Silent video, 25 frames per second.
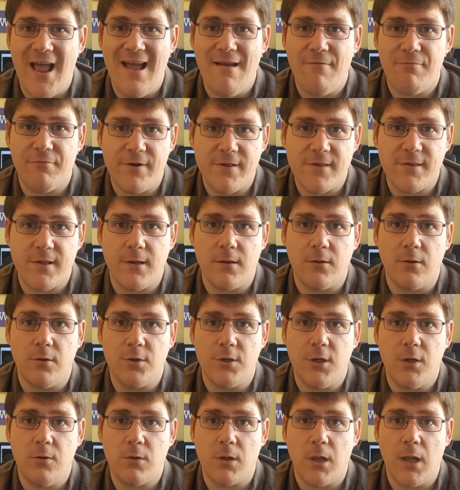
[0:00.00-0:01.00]
every single
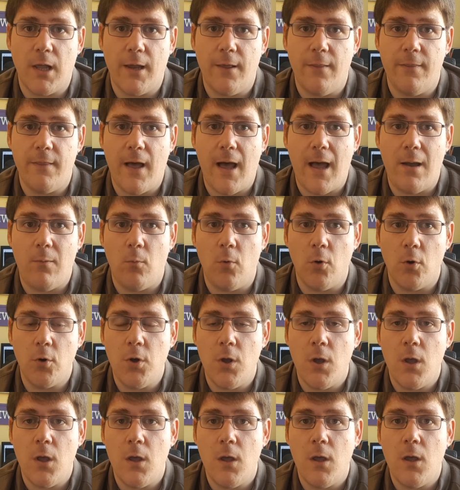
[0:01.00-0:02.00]
new client that I won
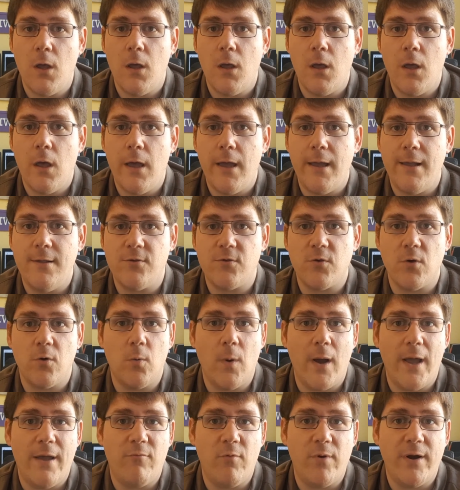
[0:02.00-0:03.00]
into a
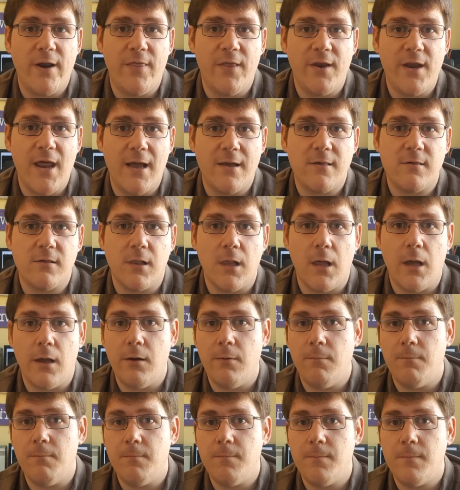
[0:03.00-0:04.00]
way of winning the next client,